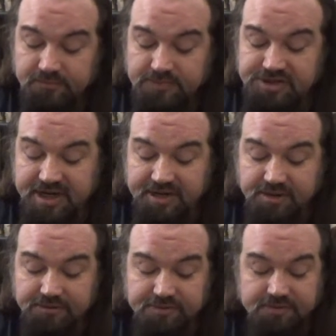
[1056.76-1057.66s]
Jane
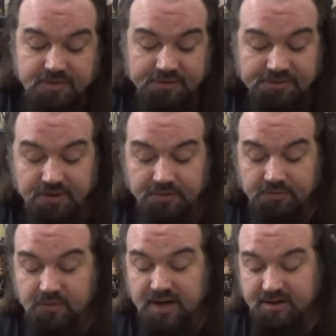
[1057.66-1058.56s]
goes toe-to-toe
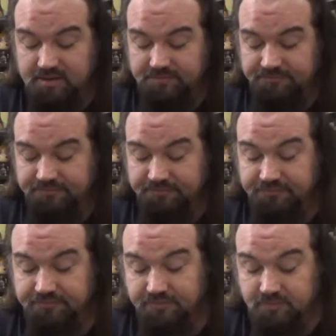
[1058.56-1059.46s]
with Wrecker,
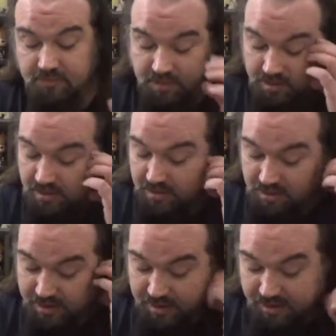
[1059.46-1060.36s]

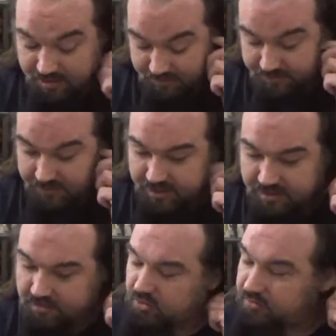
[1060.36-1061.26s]
and
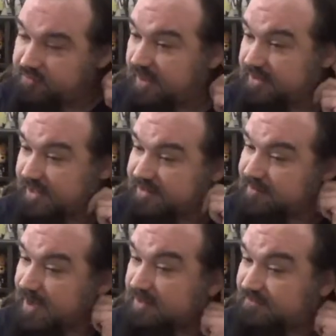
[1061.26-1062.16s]
who then gets
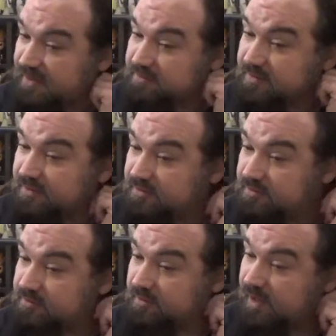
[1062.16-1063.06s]
smacked in the face
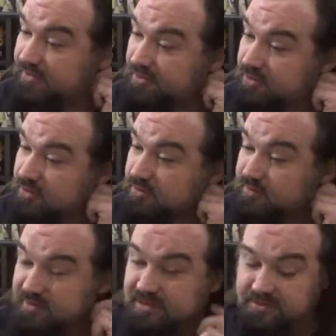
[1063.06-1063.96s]
by Thor,
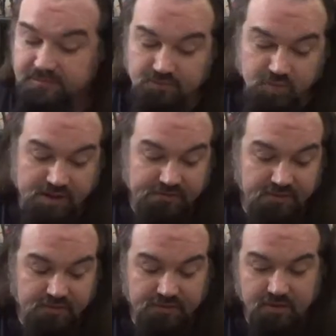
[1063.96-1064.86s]
wielding Wrecker's
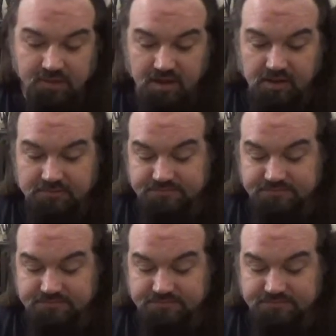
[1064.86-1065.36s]
own crowbar.